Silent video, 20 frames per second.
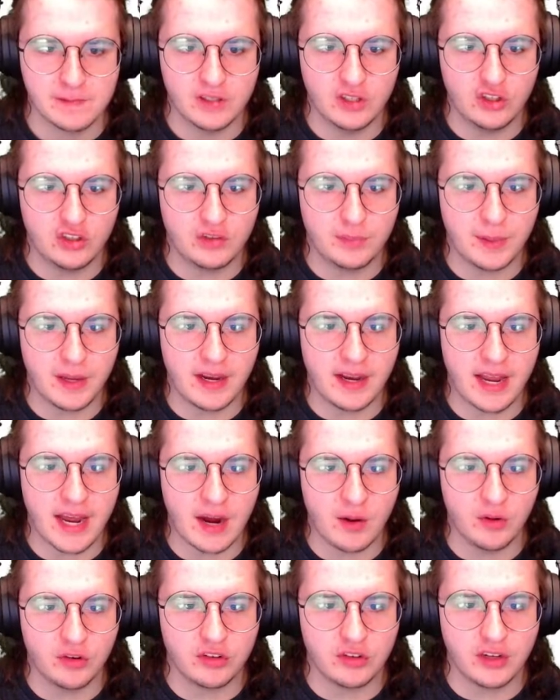You spend
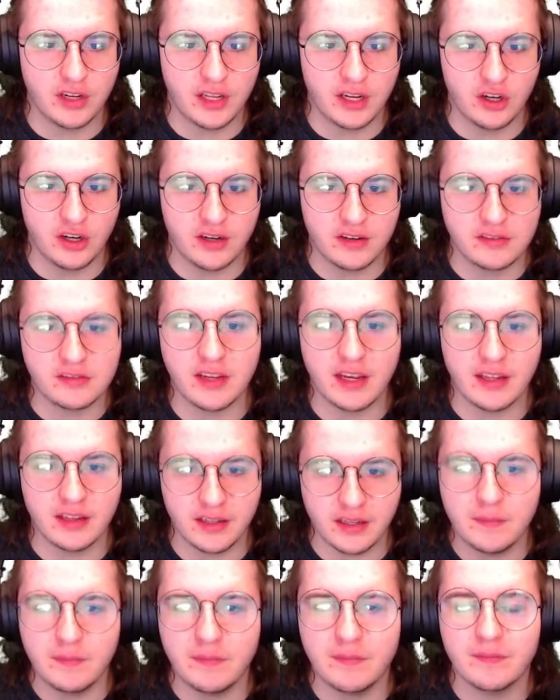hours on the internet
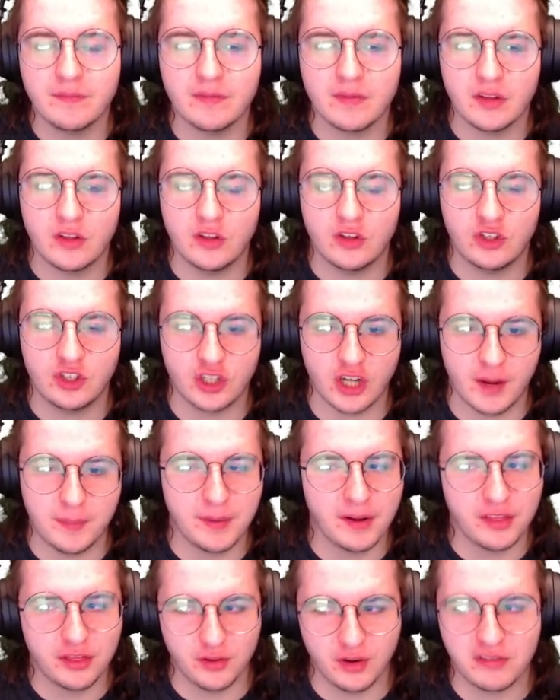daily. You
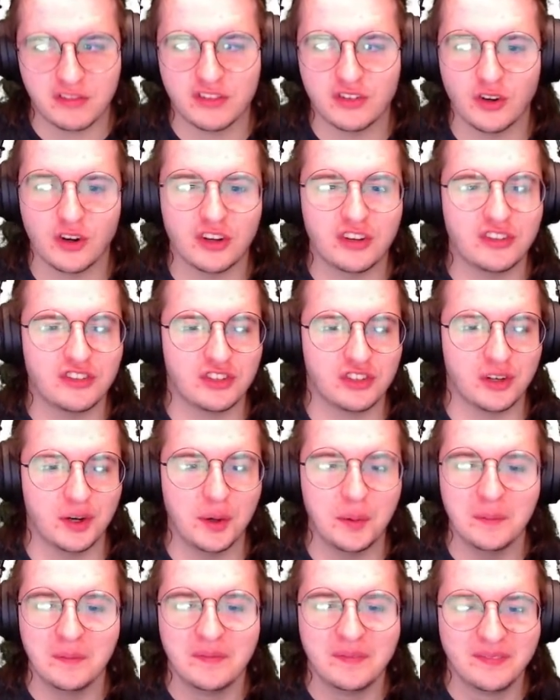shop at thrift stores.
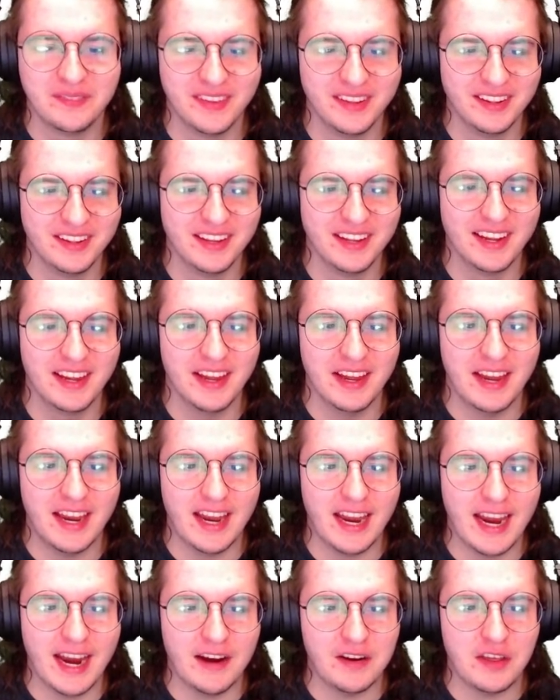True.
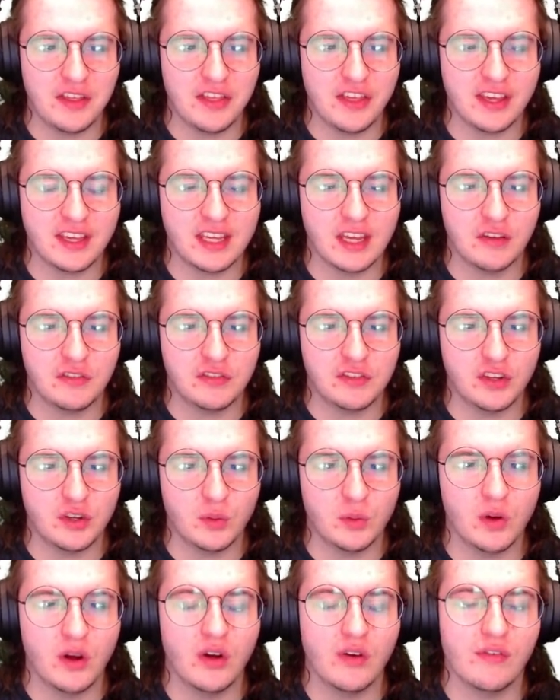Everything gives
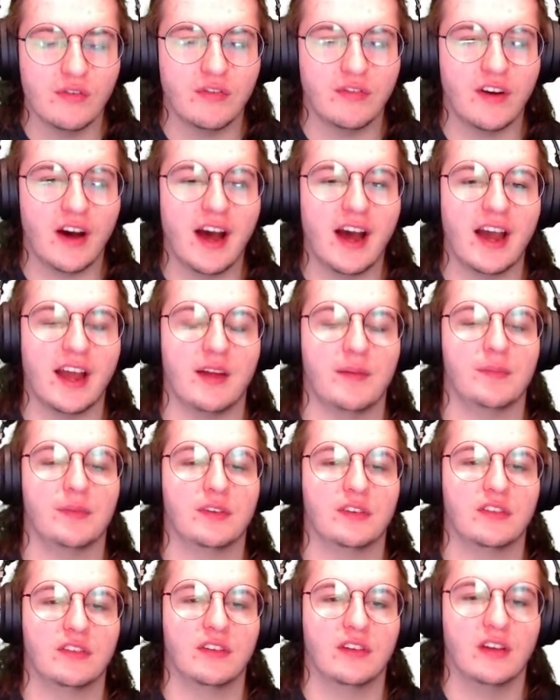you
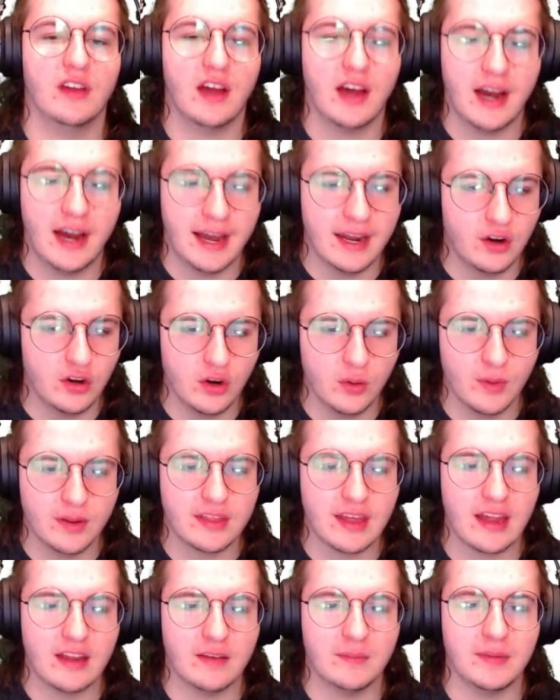vibes. I don't know
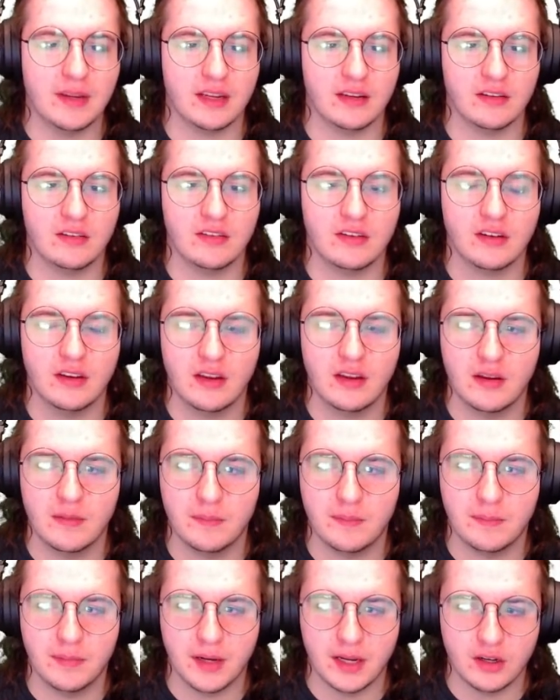what that means,
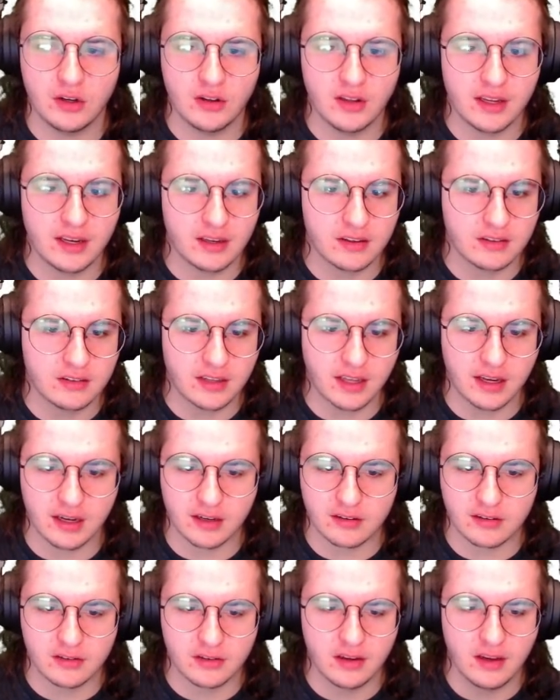but I do like
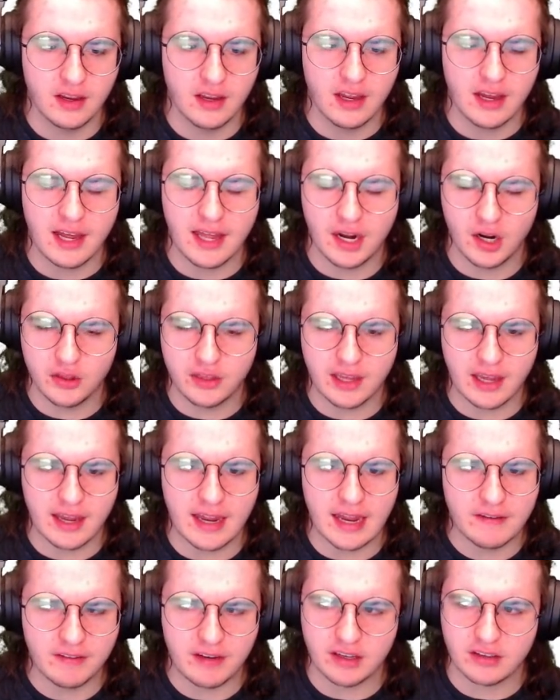aesthetics. I don't think I
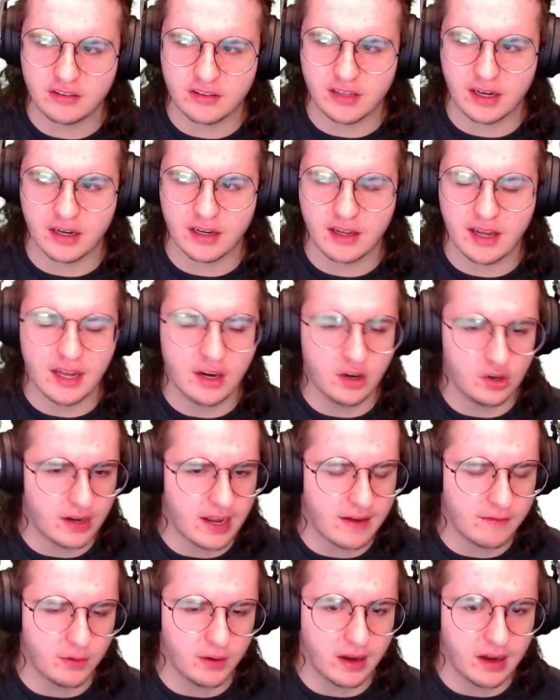have an aesthetic. I don't
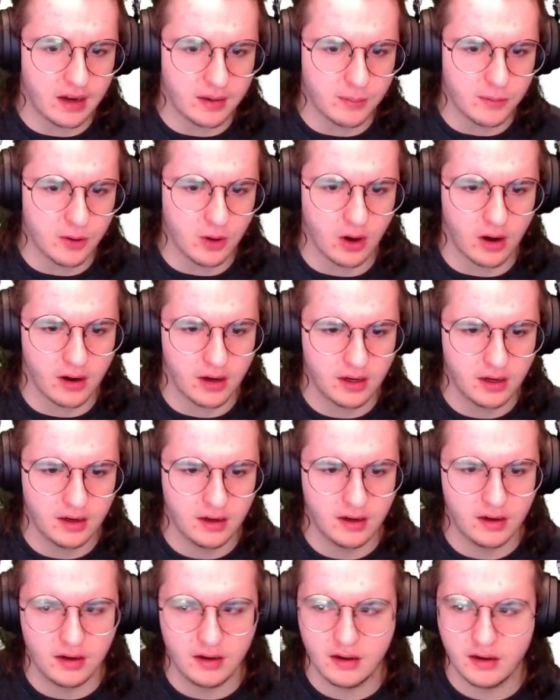have one anymore.
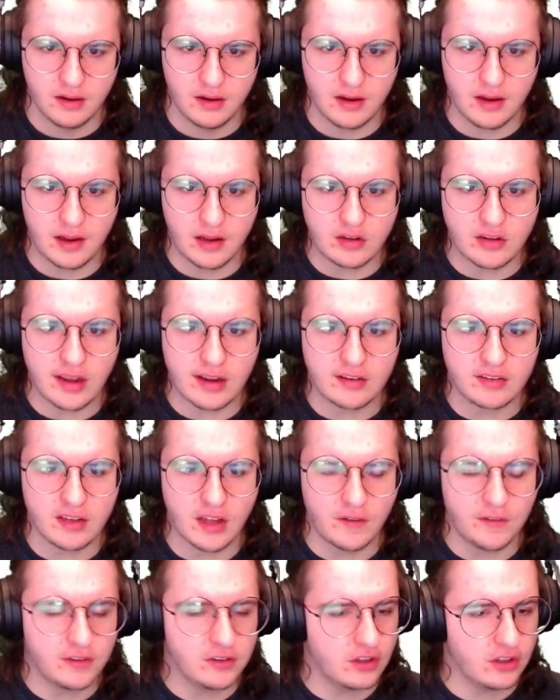You take
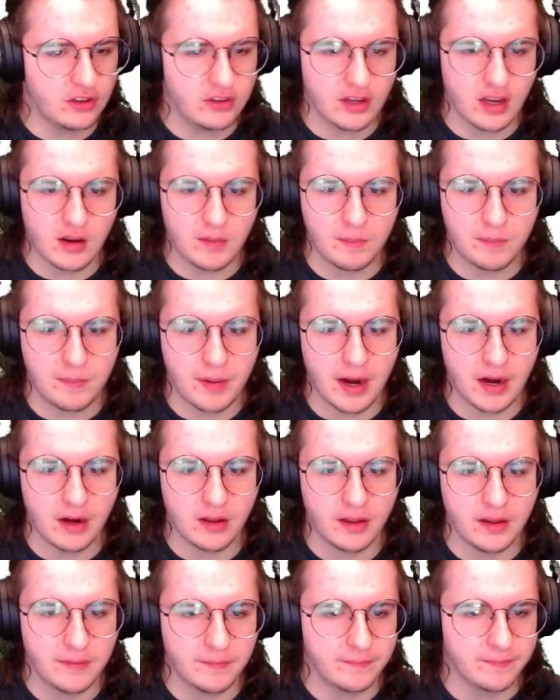selfies all the time?
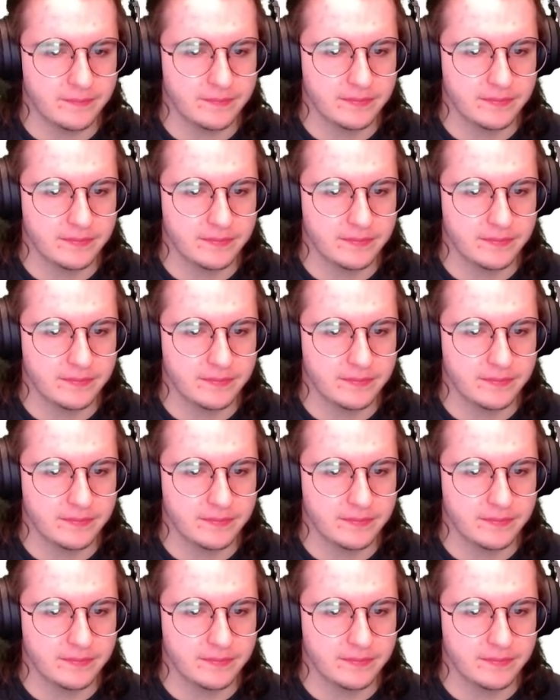Barely.